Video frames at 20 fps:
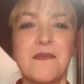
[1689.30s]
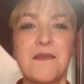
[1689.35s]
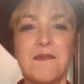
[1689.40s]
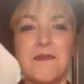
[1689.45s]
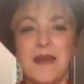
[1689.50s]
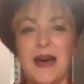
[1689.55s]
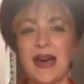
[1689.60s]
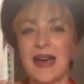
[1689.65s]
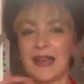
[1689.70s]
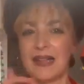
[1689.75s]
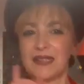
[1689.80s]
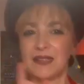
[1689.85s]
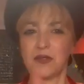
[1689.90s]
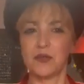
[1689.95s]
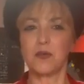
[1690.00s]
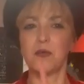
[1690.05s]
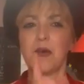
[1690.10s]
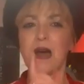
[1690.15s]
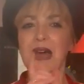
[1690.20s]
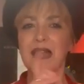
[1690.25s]
But
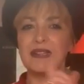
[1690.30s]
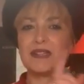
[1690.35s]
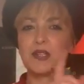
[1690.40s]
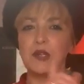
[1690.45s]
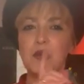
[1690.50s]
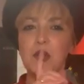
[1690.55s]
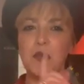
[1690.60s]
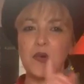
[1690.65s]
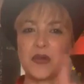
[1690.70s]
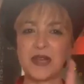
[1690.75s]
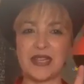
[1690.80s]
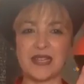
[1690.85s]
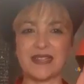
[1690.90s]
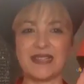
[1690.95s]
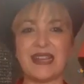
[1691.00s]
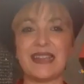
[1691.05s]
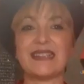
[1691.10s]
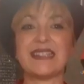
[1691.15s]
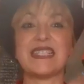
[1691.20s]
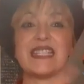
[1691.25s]
one cookie
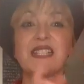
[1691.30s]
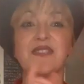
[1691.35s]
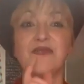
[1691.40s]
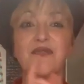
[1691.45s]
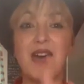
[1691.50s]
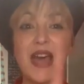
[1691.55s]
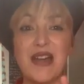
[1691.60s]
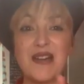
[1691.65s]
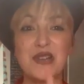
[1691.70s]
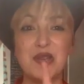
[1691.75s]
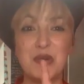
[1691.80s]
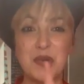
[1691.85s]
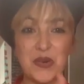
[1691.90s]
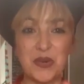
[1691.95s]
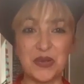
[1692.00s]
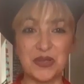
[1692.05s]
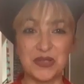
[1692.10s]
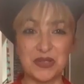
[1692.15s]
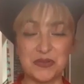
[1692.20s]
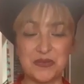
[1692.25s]
that is very
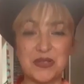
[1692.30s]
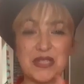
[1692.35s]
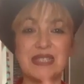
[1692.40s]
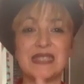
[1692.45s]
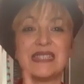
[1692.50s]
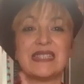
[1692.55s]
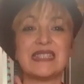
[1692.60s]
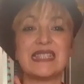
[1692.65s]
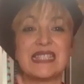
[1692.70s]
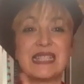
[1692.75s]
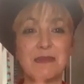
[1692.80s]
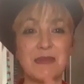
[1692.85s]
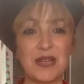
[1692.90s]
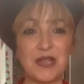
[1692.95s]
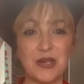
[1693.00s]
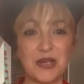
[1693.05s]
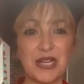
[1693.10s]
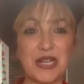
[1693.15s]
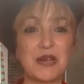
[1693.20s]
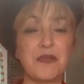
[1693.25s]
good with the
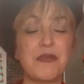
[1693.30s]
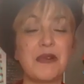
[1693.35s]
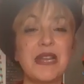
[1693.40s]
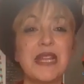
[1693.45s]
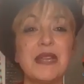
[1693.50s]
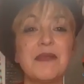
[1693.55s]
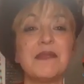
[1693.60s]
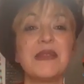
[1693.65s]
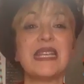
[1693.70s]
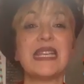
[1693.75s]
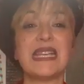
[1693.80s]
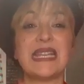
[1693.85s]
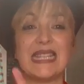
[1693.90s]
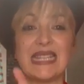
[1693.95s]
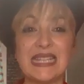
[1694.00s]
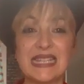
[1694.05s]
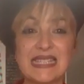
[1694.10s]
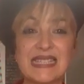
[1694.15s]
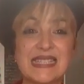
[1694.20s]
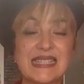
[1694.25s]
Zabaione cream
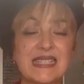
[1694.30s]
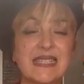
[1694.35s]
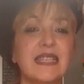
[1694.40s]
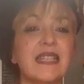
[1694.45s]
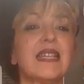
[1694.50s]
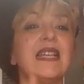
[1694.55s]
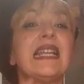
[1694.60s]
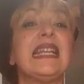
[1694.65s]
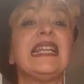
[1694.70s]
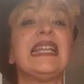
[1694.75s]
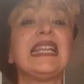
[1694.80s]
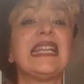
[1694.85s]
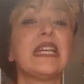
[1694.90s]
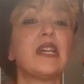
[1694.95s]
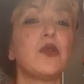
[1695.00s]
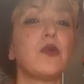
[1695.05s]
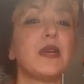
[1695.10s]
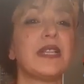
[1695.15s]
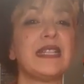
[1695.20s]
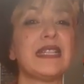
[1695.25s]
is
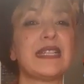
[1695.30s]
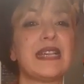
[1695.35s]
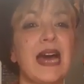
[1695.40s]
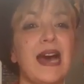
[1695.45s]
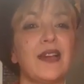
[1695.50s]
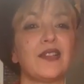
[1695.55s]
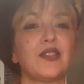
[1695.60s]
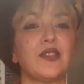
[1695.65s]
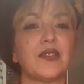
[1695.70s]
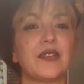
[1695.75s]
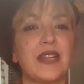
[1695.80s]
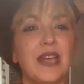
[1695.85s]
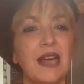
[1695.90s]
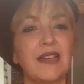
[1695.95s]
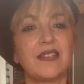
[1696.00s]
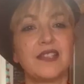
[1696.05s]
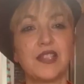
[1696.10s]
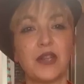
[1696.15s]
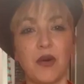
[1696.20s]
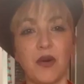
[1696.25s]
lingue di gatto,
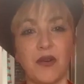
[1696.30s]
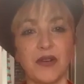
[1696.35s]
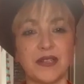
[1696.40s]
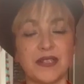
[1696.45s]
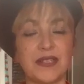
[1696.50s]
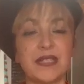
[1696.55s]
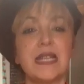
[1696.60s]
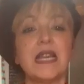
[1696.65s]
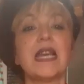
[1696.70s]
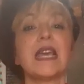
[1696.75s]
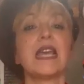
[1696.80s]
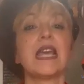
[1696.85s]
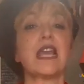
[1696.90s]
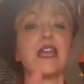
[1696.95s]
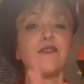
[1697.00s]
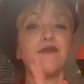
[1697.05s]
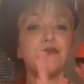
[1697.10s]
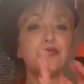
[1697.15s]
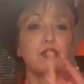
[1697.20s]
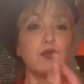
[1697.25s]
cat tongue.
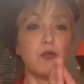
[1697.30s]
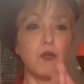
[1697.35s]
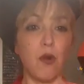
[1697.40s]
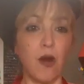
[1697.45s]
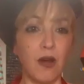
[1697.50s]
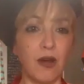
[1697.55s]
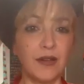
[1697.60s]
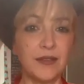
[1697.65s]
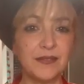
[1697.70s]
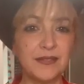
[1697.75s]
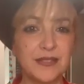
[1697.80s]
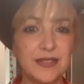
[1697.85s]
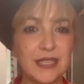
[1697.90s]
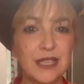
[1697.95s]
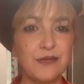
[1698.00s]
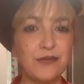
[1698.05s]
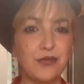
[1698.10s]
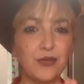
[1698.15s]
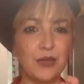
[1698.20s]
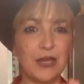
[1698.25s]
If you want,
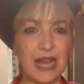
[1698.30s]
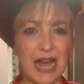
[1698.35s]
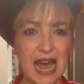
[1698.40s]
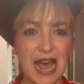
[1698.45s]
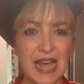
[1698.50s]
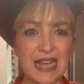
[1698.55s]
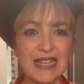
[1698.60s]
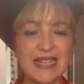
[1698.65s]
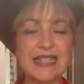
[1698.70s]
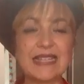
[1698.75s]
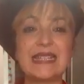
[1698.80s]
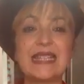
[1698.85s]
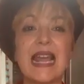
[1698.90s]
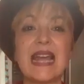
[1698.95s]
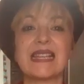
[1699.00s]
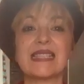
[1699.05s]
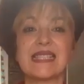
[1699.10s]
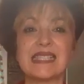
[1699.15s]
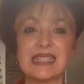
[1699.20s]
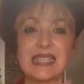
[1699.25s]
if you like,
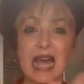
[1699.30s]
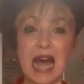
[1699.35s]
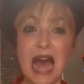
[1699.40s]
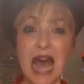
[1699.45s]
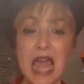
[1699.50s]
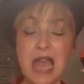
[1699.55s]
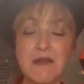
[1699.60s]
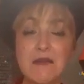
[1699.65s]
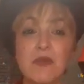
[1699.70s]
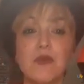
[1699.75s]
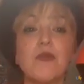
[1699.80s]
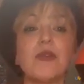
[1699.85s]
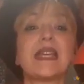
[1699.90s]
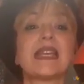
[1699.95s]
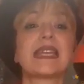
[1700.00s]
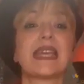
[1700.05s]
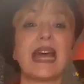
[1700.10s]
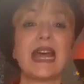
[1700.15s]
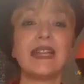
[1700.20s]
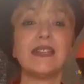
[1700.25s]
next time
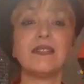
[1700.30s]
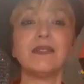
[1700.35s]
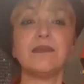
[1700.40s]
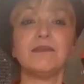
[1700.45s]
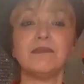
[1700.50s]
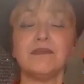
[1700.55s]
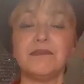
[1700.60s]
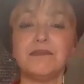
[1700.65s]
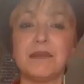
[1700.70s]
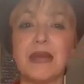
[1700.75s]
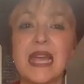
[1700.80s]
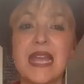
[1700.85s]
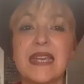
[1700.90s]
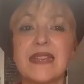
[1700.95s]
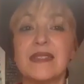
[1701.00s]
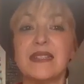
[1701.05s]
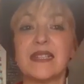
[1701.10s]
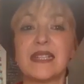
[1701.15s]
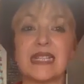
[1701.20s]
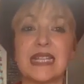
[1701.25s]
we can
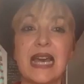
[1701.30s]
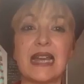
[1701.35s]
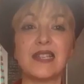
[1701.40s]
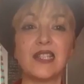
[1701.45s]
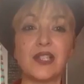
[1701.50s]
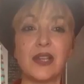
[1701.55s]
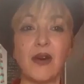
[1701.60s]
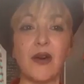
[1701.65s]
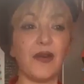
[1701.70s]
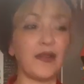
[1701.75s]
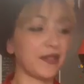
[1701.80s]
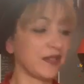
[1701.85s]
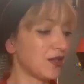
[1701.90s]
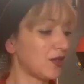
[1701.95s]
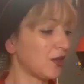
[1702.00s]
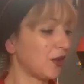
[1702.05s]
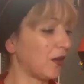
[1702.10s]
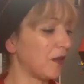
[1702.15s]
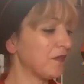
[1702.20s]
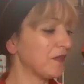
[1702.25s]
make the cat tongue.
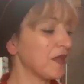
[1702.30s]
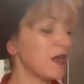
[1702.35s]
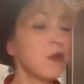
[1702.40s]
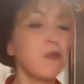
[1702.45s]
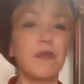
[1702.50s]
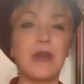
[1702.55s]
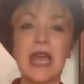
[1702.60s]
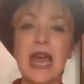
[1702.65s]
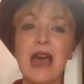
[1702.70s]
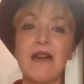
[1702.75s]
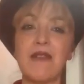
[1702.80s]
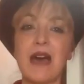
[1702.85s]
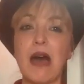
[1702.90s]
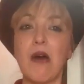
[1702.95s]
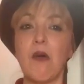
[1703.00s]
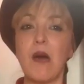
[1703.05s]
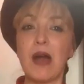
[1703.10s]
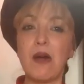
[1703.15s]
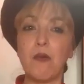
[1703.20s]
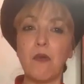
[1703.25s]
So we have
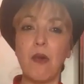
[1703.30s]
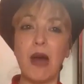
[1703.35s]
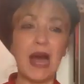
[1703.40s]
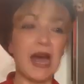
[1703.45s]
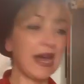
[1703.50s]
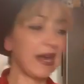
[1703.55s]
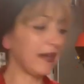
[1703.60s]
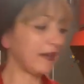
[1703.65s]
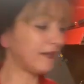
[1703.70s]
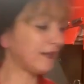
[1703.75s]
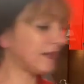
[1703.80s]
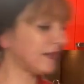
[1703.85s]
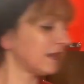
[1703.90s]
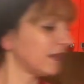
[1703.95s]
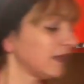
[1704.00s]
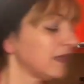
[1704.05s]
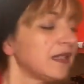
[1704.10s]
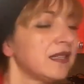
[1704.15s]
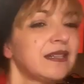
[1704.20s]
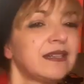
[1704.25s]
our
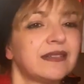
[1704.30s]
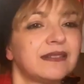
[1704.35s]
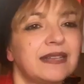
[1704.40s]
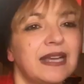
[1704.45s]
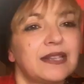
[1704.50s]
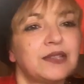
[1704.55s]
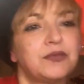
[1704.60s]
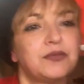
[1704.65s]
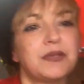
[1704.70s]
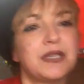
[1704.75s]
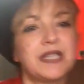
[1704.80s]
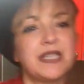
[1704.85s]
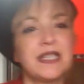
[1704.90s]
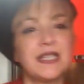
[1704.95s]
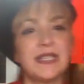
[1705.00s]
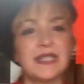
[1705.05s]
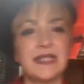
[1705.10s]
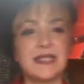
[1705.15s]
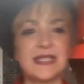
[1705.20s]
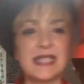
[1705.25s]
white that
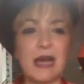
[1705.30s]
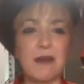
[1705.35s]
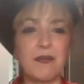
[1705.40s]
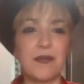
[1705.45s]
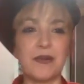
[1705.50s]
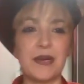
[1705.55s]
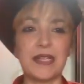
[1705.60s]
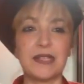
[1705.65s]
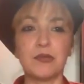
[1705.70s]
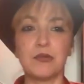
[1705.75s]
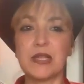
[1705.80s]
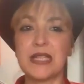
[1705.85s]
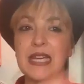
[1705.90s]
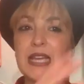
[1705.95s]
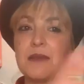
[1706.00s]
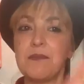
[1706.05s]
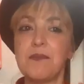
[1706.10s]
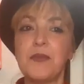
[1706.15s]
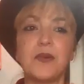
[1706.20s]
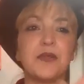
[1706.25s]
we separate. We
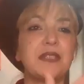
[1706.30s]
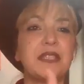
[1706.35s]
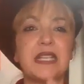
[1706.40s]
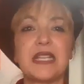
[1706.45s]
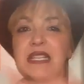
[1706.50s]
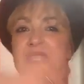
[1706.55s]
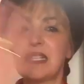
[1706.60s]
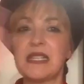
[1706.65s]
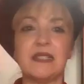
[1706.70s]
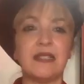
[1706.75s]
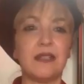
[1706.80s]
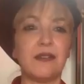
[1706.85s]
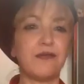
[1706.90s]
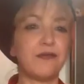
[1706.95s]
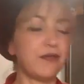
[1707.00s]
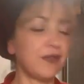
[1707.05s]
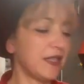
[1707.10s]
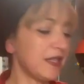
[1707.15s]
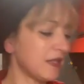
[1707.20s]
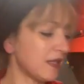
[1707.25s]
can put this in the
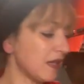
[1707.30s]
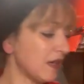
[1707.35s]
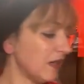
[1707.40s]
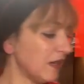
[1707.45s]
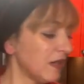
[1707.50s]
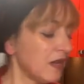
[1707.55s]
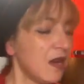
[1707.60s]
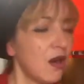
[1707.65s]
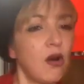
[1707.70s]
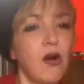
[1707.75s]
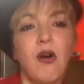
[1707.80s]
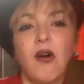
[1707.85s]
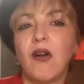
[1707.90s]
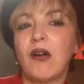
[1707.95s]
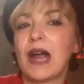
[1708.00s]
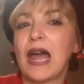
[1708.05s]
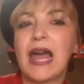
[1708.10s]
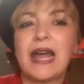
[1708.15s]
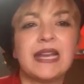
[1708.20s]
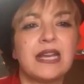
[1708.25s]
freezer,
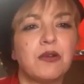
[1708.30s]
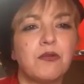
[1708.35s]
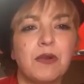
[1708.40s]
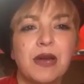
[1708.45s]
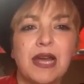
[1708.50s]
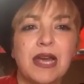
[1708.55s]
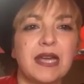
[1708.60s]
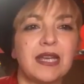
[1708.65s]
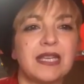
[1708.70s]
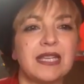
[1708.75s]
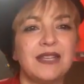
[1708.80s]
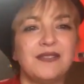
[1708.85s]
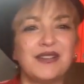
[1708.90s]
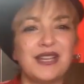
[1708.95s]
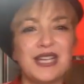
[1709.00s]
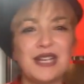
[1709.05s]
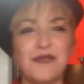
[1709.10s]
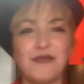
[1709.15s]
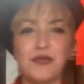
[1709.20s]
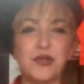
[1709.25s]
or anyway,
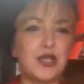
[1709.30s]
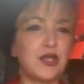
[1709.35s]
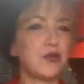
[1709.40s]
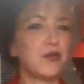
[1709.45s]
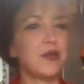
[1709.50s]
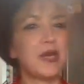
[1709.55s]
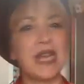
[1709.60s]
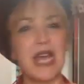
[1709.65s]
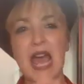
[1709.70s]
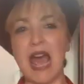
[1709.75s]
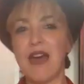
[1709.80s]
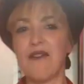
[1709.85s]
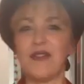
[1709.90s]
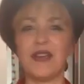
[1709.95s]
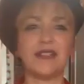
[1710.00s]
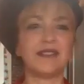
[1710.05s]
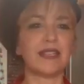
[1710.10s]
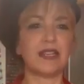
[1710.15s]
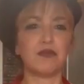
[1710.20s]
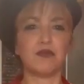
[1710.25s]
even if we
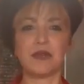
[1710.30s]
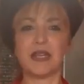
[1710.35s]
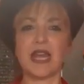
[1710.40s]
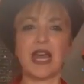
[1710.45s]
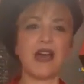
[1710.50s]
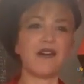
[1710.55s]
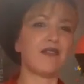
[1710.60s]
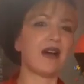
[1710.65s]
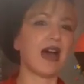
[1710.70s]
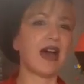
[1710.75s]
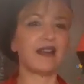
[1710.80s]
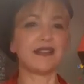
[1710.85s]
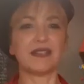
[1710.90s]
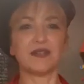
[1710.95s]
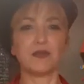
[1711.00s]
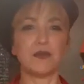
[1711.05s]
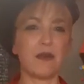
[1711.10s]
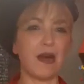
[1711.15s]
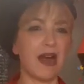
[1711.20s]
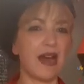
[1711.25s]
haven't and we have
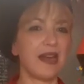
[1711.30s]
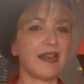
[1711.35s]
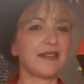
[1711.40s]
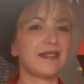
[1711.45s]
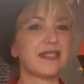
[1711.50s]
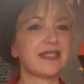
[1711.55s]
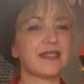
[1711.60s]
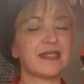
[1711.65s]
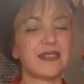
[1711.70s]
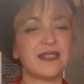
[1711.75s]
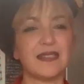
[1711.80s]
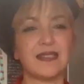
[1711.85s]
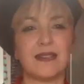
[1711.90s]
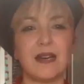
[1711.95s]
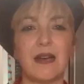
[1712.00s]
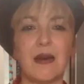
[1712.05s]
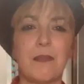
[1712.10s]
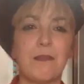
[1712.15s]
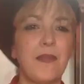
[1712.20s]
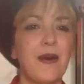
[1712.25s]
other whites
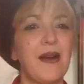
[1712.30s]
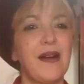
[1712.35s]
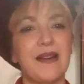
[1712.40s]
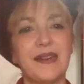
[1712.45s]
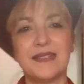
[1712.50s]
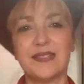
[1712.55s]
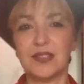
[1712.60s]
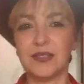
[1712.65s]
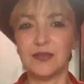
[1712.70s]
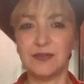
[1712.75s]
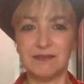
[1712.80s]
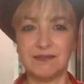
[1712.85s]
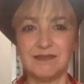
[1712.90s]
apart,